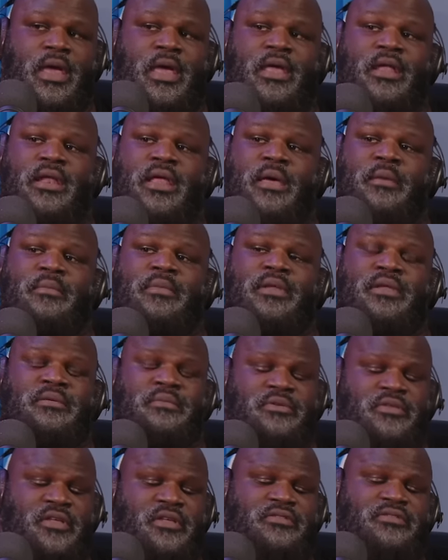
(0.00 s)
And
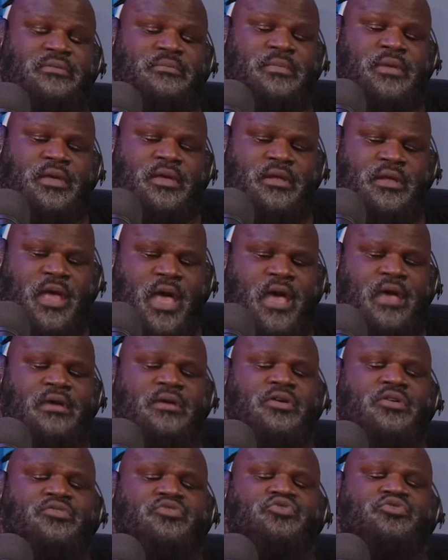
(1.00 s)
I'm listen, man, I can
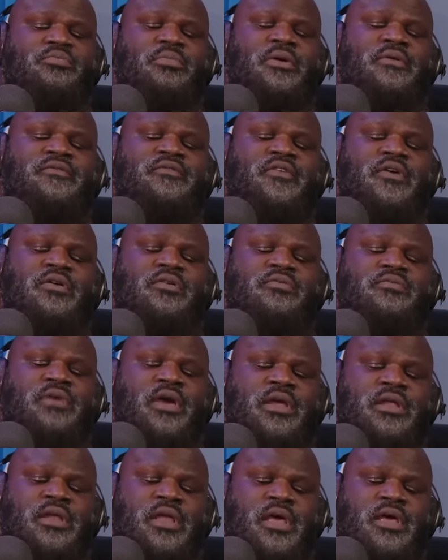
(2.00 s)
go through my phone
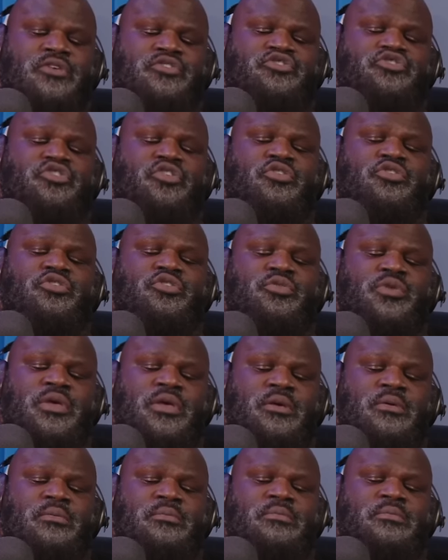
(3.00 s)
right now and show you
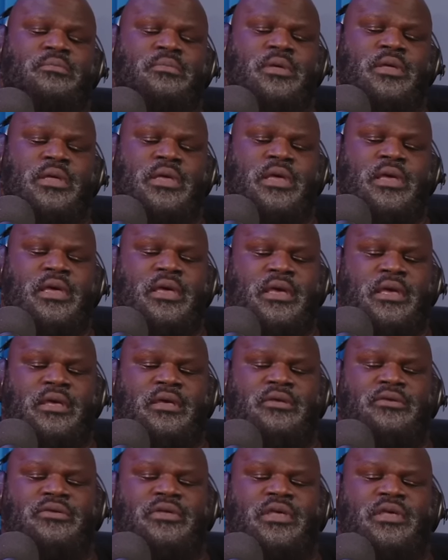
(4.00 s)
him.
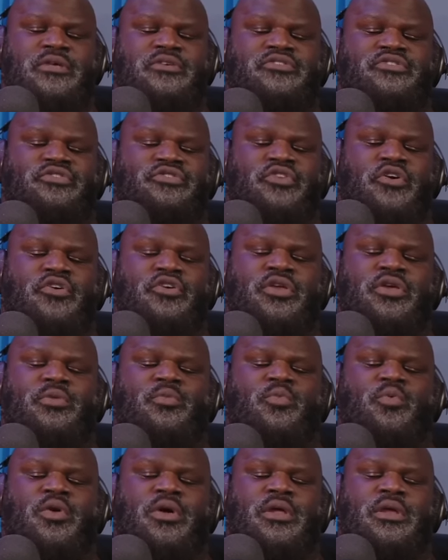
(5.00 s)
He's
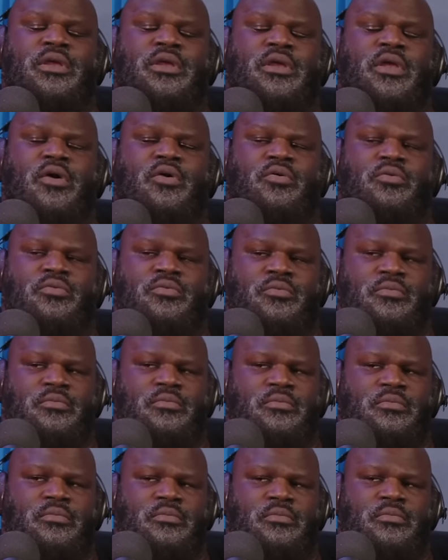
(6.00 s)
31-0
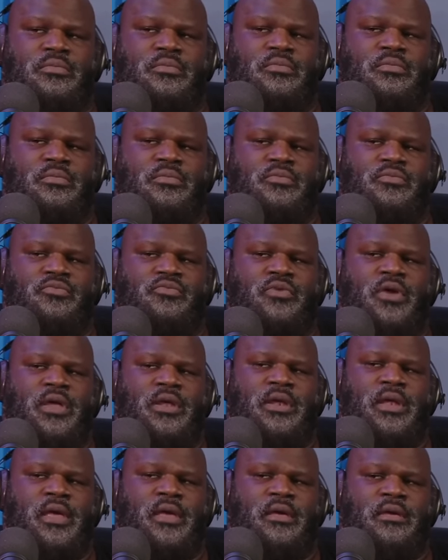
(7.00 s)
right
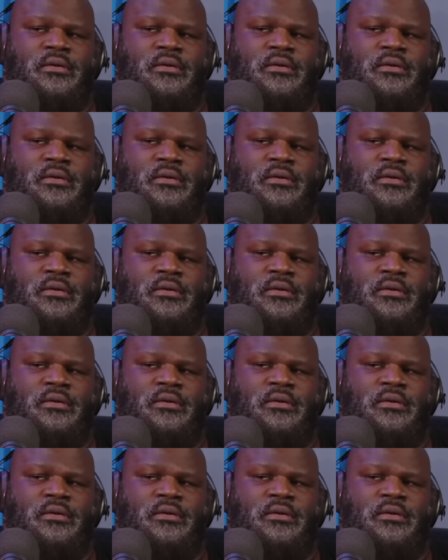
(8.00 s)
now.